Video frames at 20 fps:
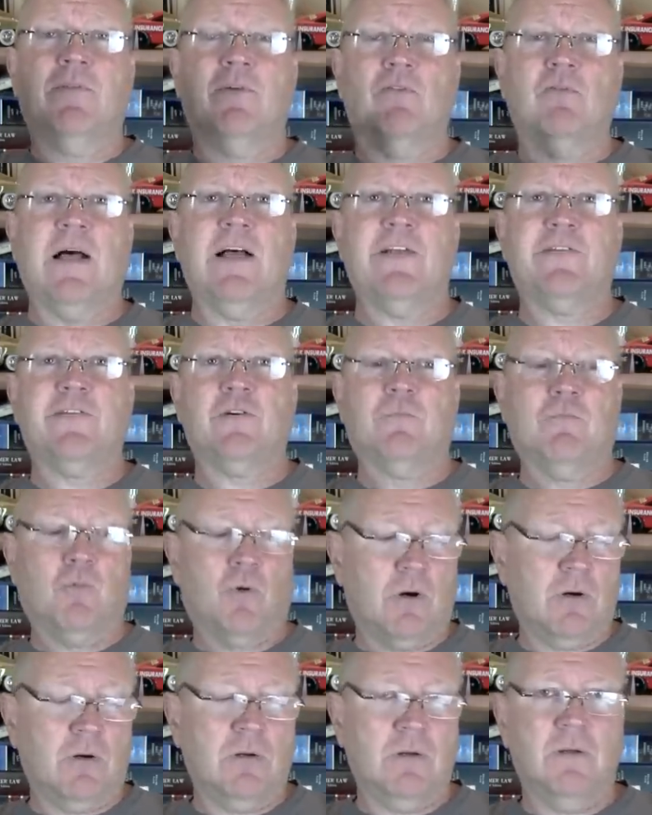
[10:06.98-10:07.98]
the lesser,
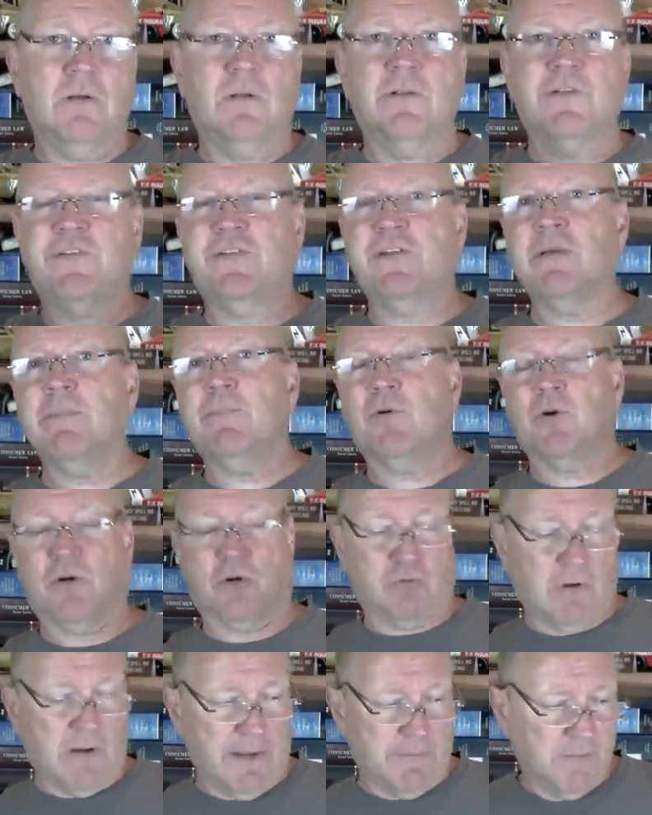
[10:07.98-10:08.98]
more simpler
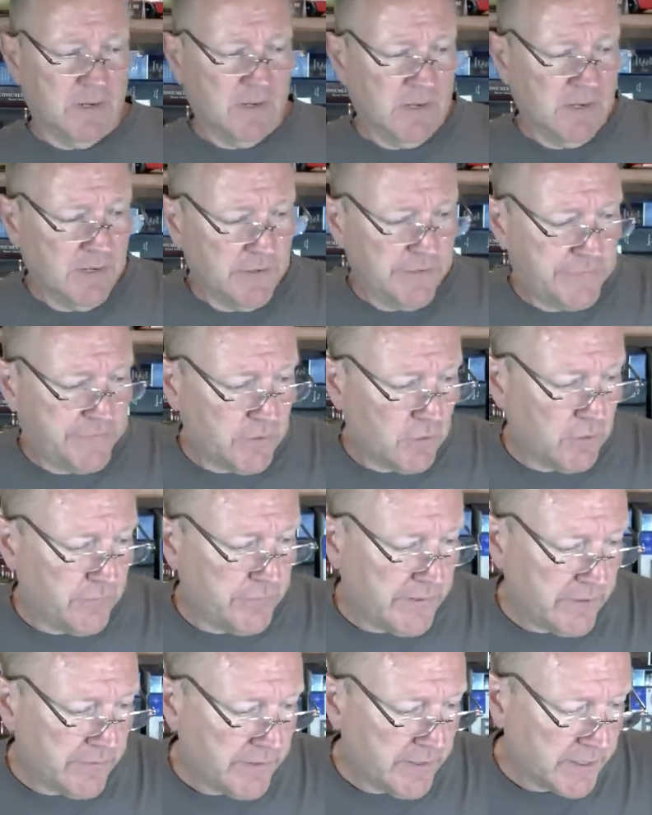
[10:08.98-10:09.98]
crime. So
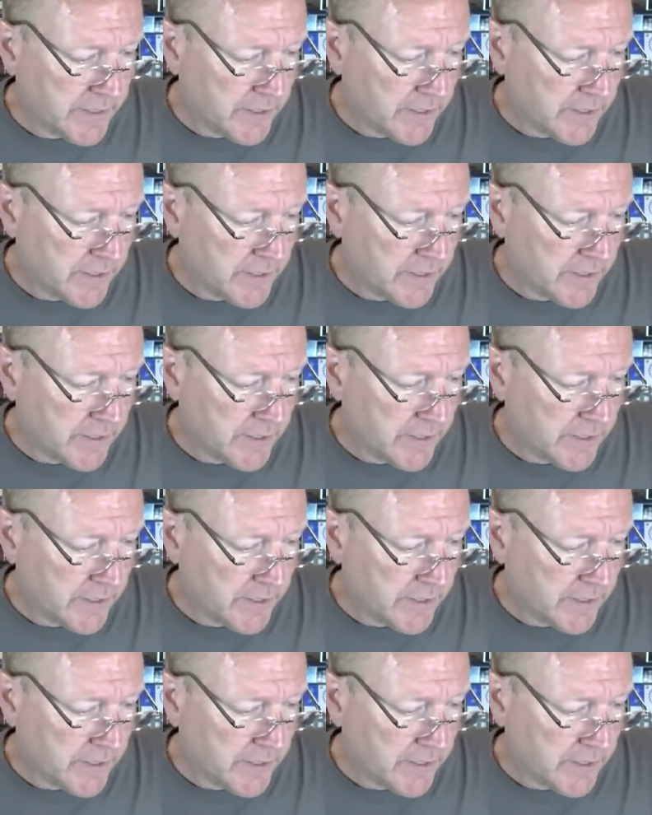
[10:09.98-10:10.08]
there you